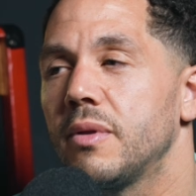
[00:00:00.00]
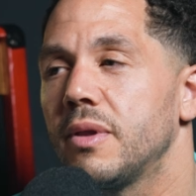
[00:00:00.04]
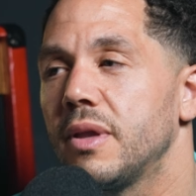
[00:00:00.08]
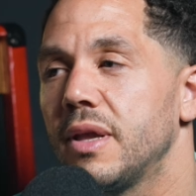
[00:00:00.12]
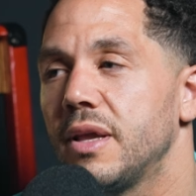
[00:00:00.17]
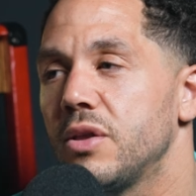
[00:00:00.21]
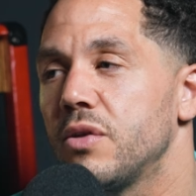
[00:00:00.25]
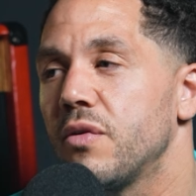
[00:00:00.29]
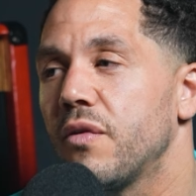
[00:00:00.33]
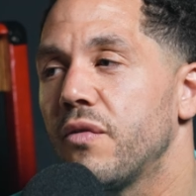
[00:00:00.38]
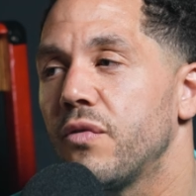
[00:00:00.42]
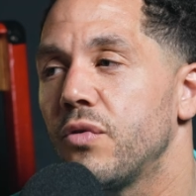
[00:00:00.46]

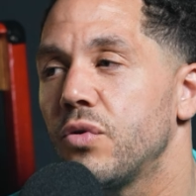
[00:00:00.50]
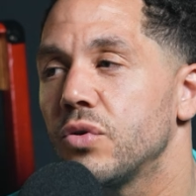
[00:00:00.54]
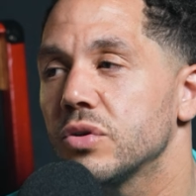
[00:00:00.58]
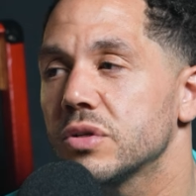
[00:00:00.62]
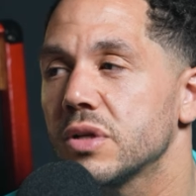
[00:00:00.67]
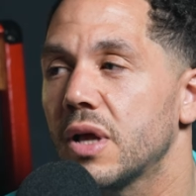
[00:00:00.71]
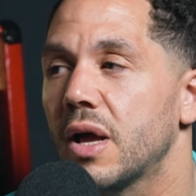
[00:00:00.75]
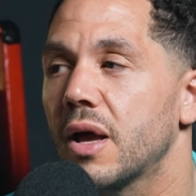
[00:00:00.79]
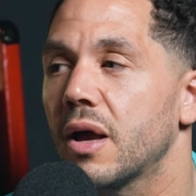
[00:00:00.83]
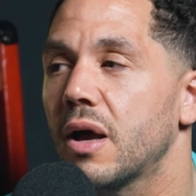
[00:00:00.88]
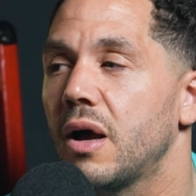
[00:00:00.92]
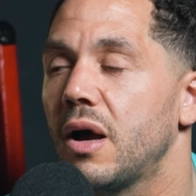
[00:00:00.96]
in your
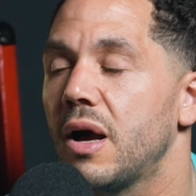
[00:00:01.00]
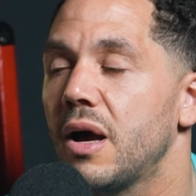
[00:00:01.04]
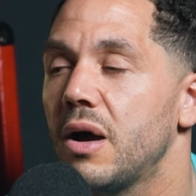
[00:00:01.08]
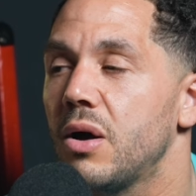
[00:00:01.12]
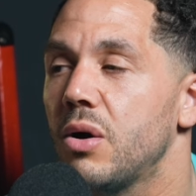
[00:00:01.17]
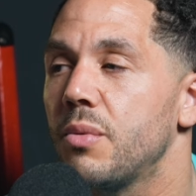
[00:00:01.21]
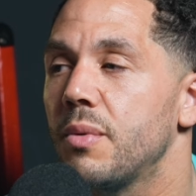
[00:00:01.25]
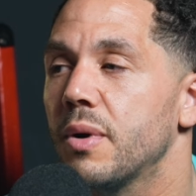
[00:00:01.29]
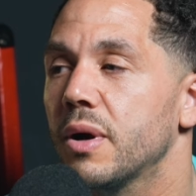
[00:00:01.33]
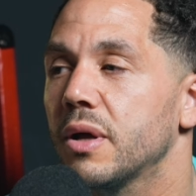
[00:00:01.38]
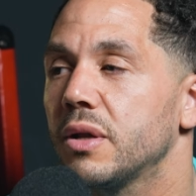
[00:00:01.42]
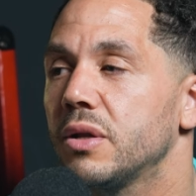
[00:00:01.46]
thoughts, like,
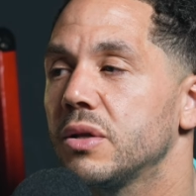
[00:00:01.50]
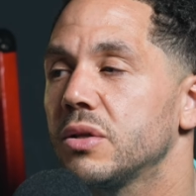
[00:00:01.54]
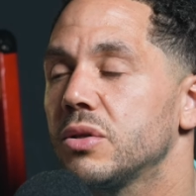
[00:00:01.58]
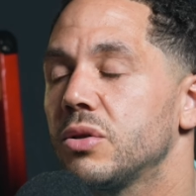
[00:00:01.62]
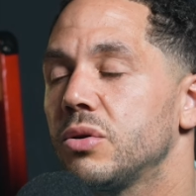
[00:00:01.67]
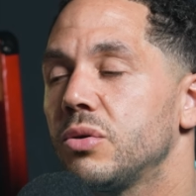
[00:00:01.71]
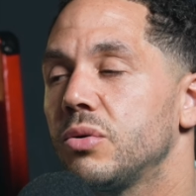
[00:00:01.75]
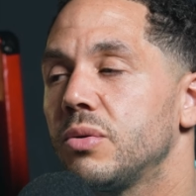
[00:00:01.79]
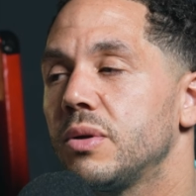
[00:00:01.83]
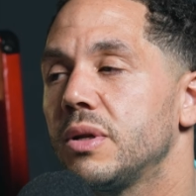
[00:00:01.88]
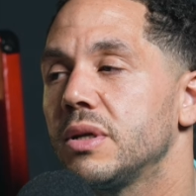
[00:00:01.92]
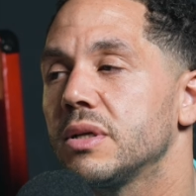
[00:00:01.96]
how am I going to
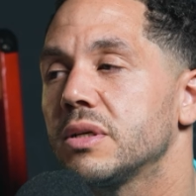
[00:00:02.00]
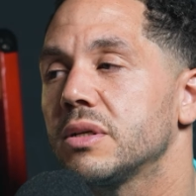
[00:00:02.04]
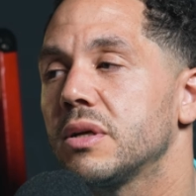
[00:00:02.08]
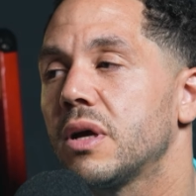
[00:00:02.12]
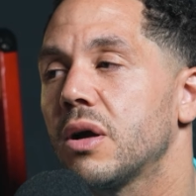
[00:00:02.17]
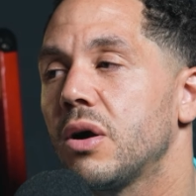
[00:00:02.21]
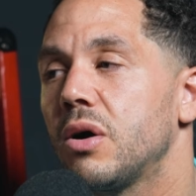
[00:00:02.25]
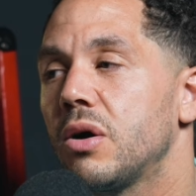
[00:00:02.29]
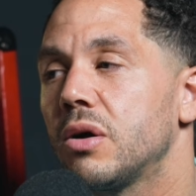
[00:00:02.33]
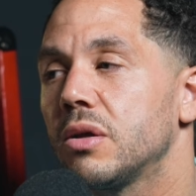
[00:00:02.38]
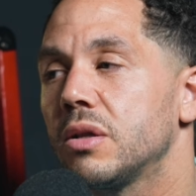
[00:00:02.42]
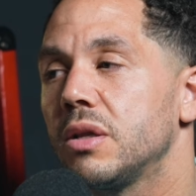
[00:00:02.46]
deal with this?
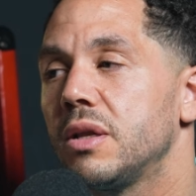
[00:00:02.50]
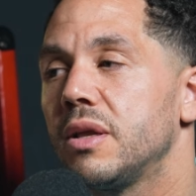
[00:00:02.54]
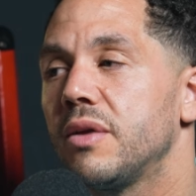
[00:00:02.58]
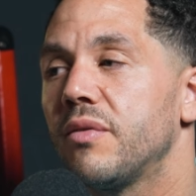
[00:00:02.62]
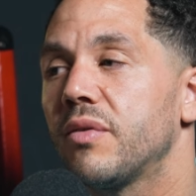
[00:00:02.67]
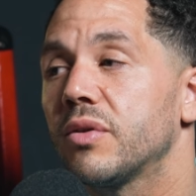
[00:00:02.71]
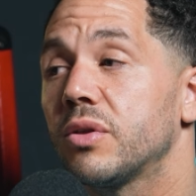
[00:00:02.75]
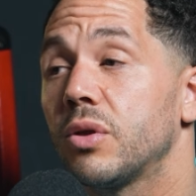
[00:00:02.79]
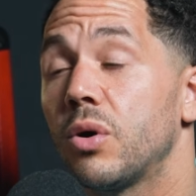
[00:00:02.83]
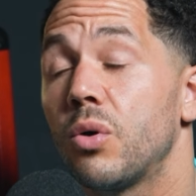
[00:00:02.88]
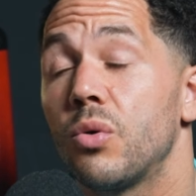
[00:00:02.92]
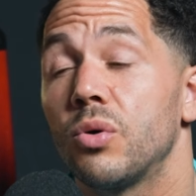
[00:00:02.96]
I can't
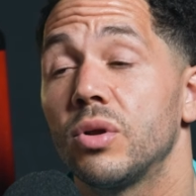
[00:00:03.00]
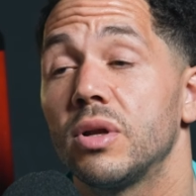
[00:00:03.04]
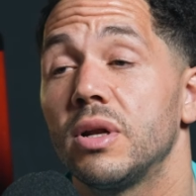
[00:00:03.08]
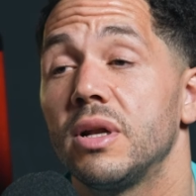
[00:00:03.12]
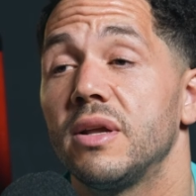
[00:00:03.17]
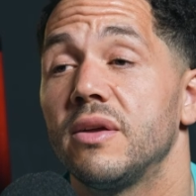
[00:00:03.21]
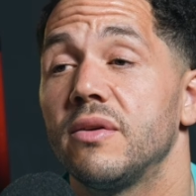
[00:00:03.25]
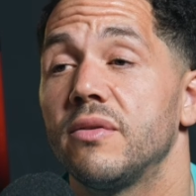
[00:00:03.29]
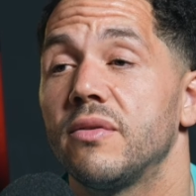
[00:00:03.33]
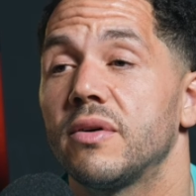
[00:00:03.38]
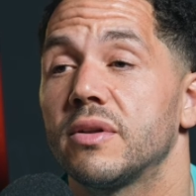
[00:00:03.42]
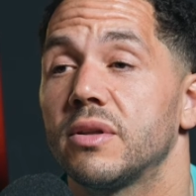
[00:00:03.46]
live. I don't want
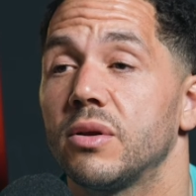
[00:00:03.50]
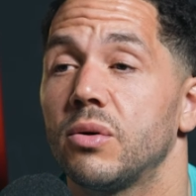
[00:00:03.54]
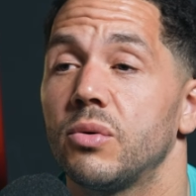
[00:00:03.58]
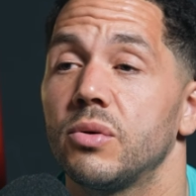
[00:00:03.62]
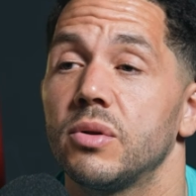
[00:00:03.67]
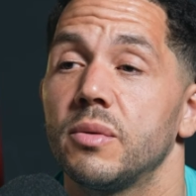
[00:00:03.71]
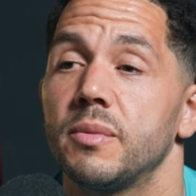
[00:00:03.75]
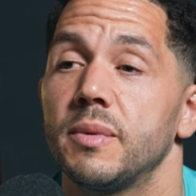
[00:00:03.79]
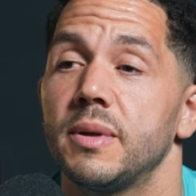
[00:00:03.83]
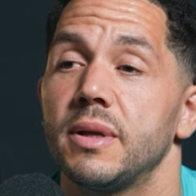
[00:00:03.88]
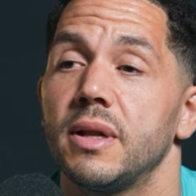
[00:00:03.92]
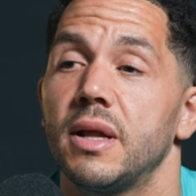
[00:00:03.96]
to live. I don't
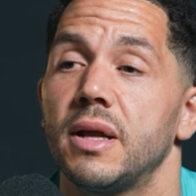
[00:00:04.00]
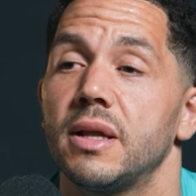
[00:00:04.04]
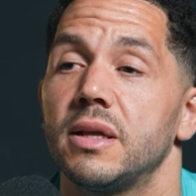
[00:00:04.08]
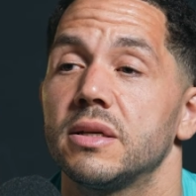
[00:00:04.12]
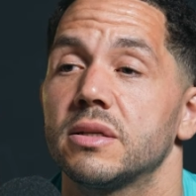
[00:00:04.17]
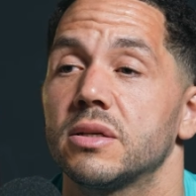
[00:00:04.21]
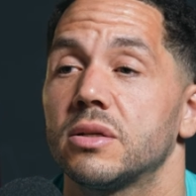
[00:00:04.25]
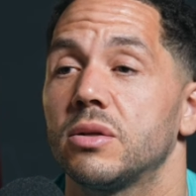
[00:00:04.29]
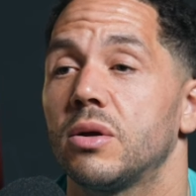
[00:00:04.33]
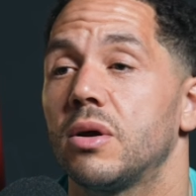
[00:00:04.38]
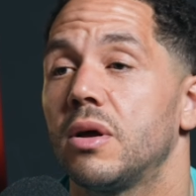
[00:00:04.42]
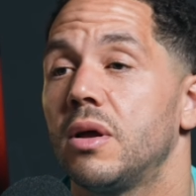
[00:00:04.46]
want to be like
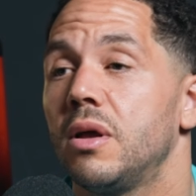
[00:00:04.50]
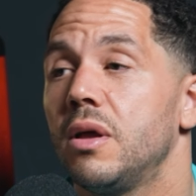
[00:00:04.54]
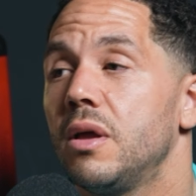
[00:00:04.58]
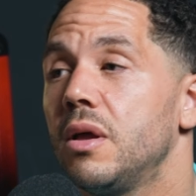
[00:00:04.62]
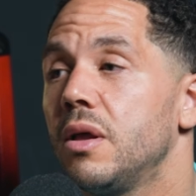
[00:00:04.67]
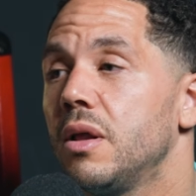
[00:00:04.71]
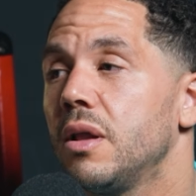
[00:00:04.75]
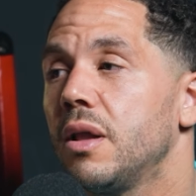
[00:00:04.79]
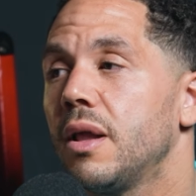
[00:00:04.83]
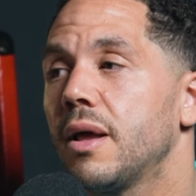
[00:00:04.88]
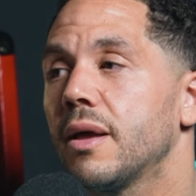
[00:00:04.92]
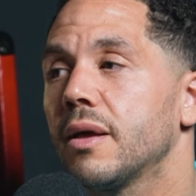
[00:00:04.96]
this.
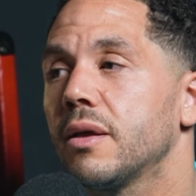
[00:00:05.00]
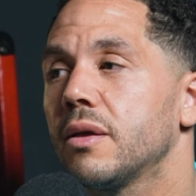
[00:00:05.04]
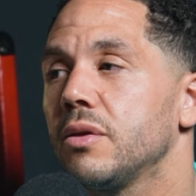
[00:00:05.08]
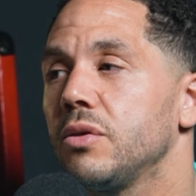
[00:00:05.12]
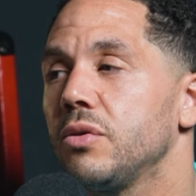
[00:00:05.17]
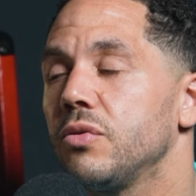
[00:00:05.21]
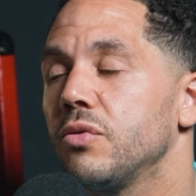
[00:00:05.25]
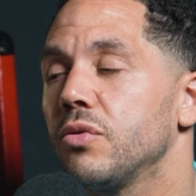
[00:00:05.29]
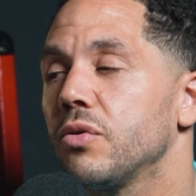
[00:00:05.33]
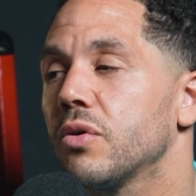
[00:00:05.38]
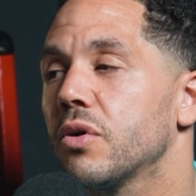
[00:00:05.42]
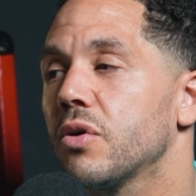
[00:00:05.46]
Like,
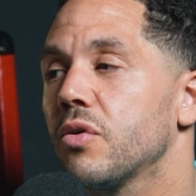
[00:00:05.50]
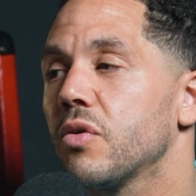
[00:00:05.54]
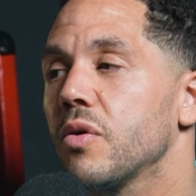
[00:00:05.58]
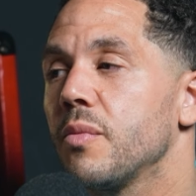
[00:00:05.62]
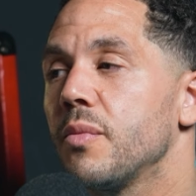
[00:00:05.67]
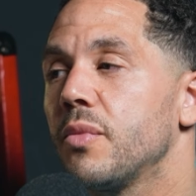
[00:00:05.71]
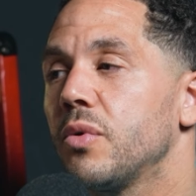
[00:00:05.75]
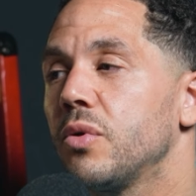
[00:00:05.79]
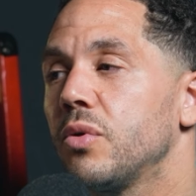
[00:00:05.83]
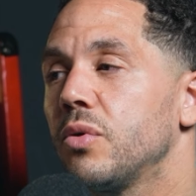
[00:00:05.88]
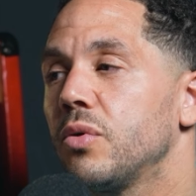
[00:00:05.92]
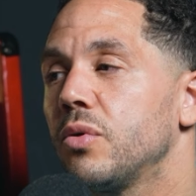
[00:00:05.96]
you're a
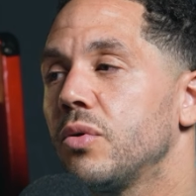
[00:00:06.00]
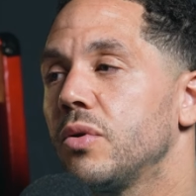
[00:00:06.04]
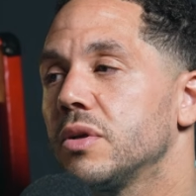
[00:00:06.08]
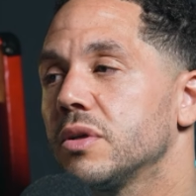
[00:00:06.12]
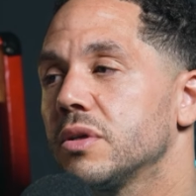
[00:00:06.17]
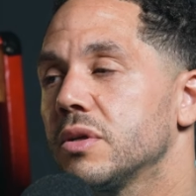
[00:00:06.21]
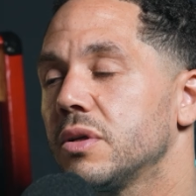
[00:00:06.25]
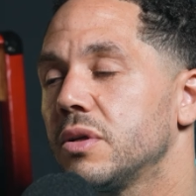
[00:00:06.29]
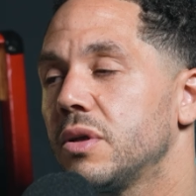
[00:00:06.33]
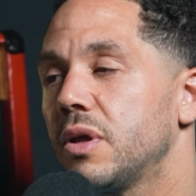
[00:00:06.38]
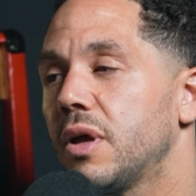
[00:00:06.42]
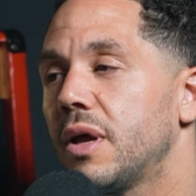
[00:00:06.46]
criminal
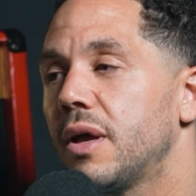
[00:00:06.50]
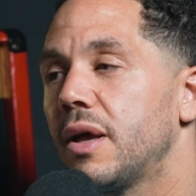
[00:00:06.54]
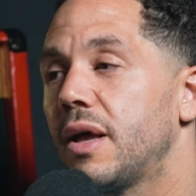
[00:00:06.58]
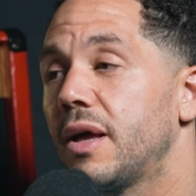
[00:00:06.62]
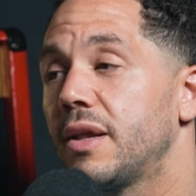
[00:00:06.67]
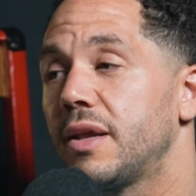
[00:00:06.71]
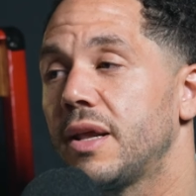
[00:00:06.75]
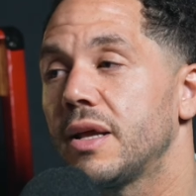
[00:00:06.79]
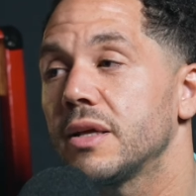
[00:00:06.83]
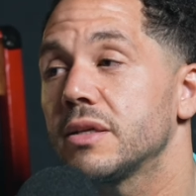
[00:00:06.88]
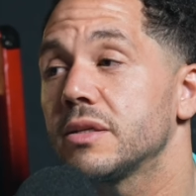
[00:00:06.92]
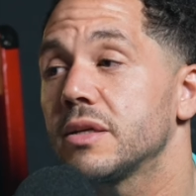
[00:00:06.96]

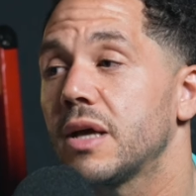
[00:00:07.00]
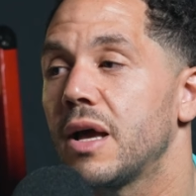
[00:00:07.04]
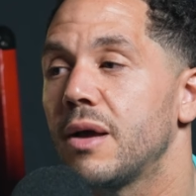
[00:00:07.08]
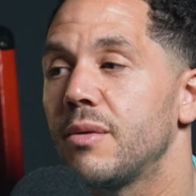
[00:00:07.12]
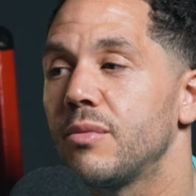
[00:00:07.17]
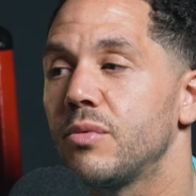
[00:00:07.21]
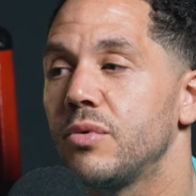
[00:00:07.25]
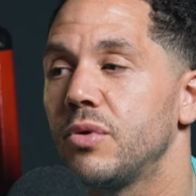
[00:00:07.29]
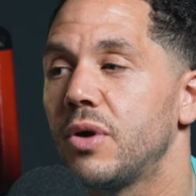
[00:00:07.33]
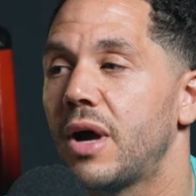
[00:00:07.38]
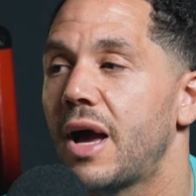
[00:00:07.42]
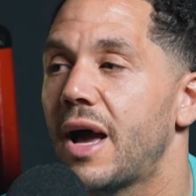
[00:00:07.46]
at that
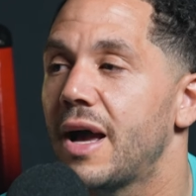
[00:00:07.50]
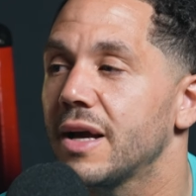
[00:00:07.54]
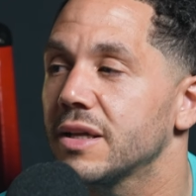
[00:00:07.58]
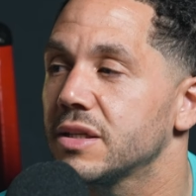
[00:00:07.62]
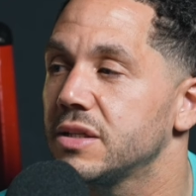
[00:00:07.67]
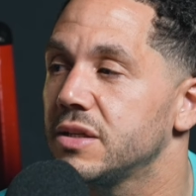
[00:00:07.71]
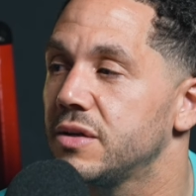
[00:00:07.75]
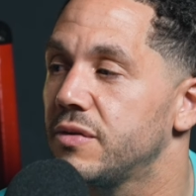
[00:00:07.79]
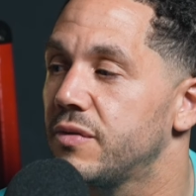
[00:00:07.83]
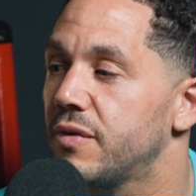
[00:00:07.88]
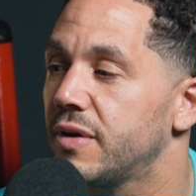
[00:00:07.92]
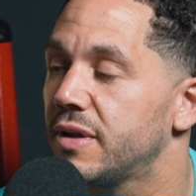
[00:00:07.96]
time. You're
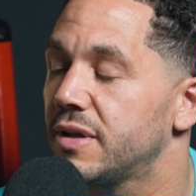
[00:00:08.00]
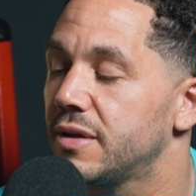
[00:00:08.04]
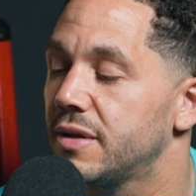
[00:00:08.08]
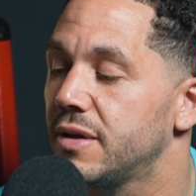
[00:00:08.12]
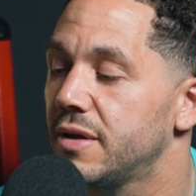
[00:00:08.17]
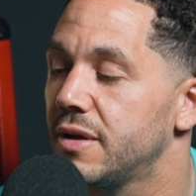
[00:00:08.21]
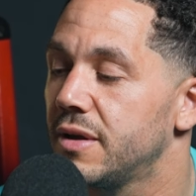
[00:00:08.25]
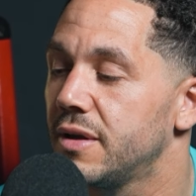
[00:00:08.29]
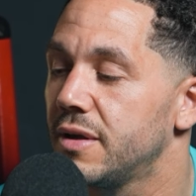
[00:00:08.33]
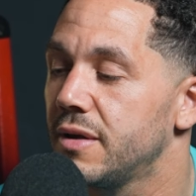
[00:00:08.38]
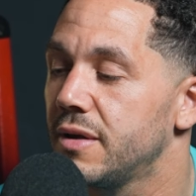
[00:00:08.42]
active and